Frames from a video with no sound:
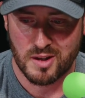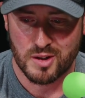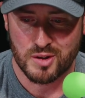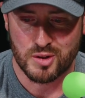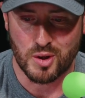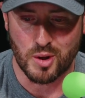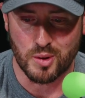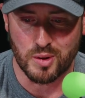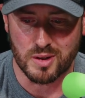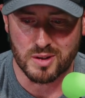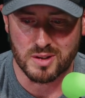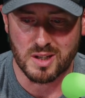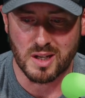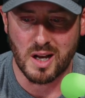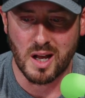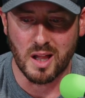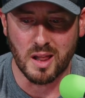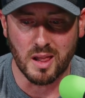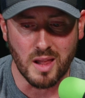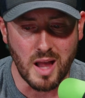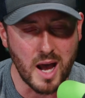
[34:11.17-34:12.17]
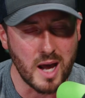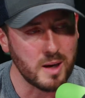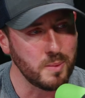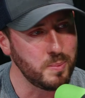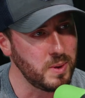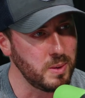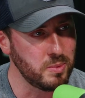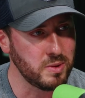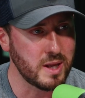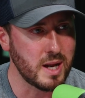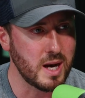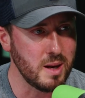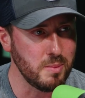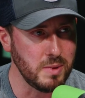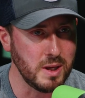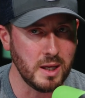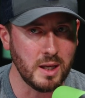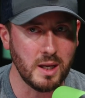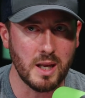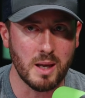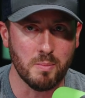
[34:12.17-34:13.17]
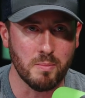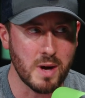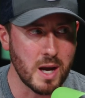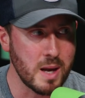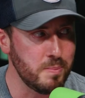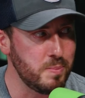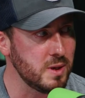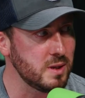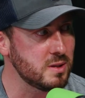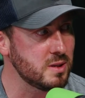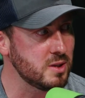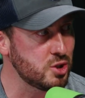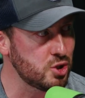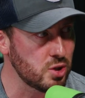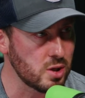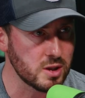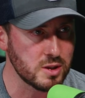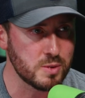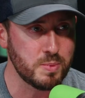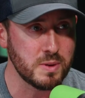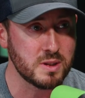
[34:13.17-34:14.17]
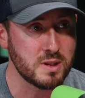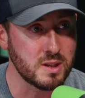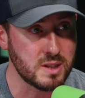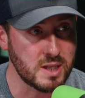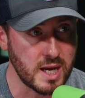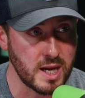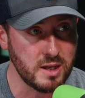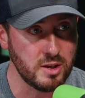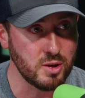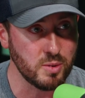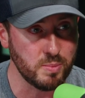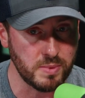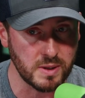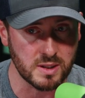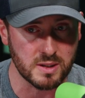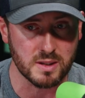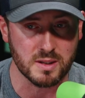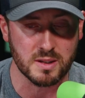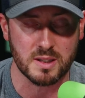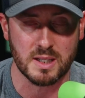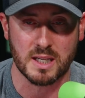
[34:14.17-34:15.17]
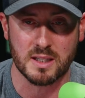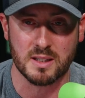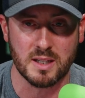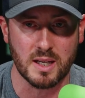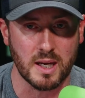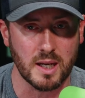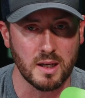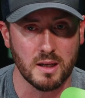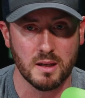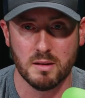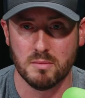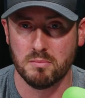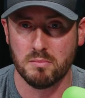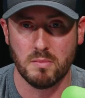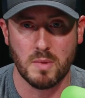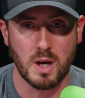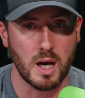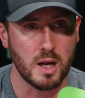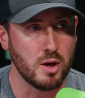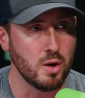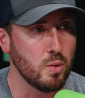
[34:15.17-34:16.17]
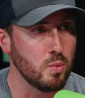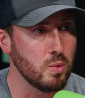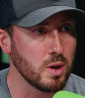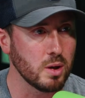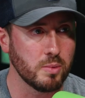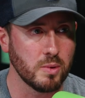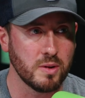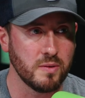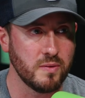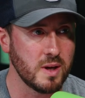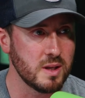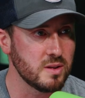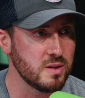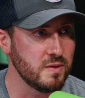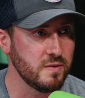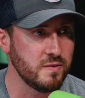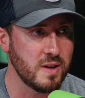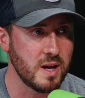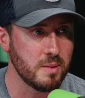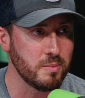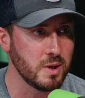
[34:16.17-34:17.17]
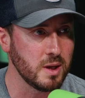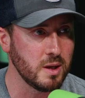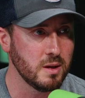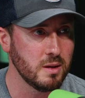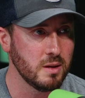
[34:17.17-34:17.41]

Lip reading: So there's a lot of people that I meet in my business, Sean's business, and your business that say, I don't work with friends and family.